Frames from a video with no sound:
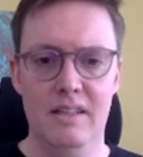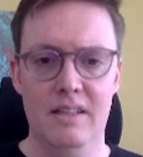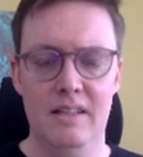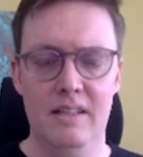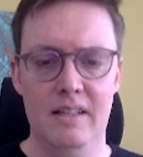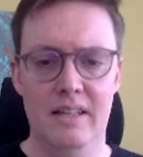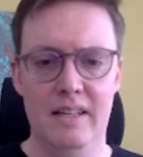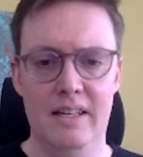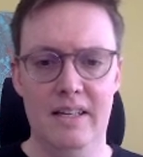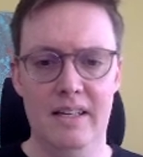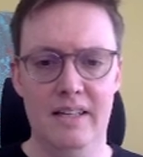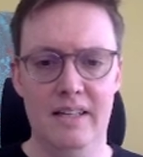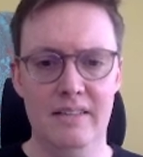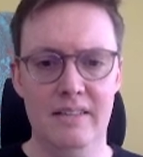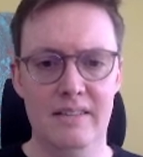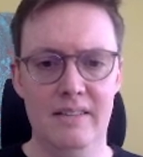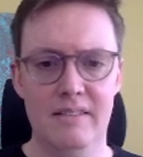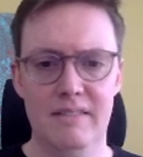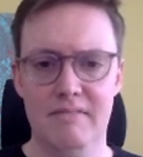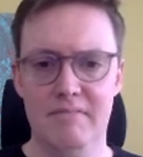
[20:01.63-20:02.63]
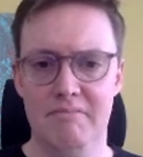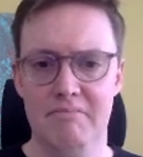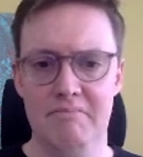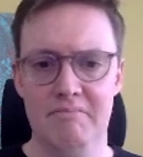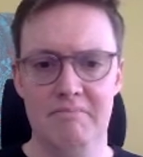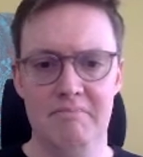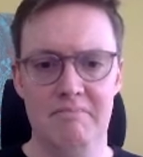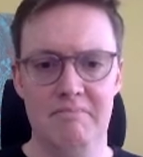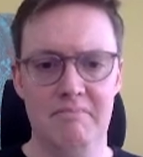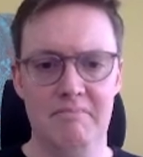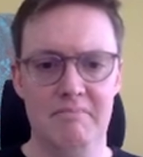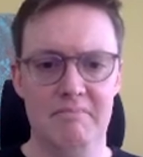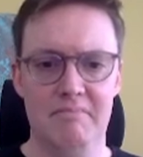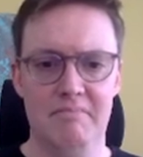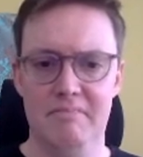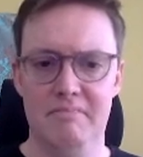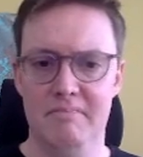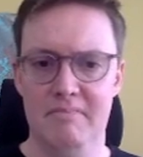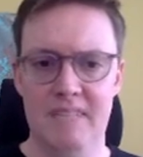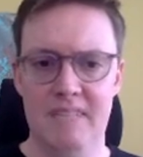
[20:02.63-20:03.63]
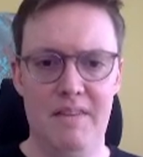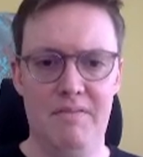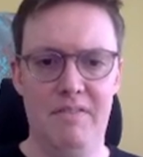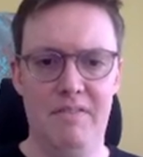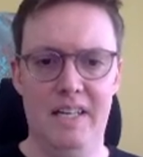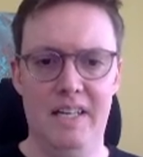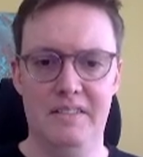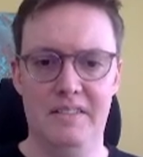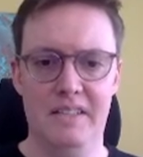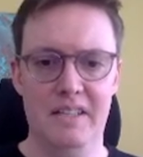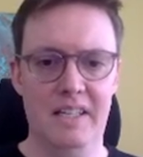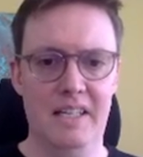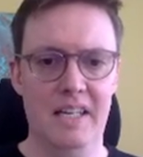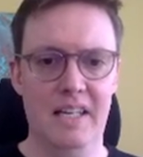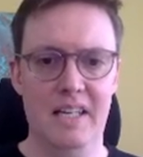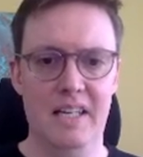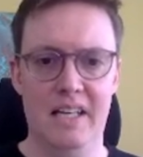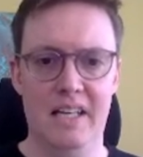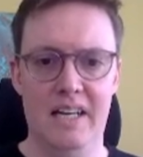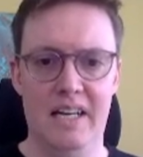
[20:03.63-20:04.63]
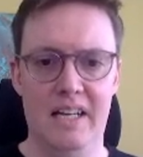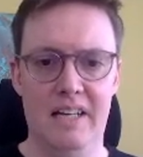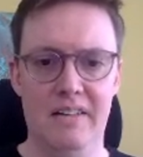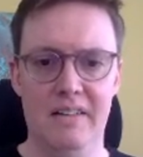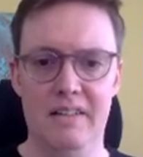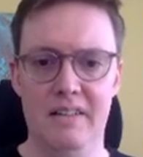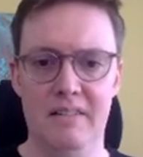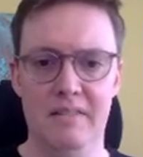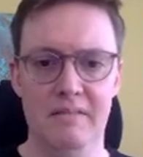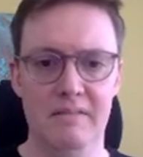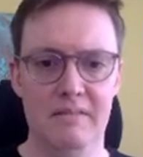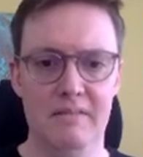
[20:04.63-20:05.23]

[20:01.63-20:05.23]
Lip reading: and advance the king, and I don't know.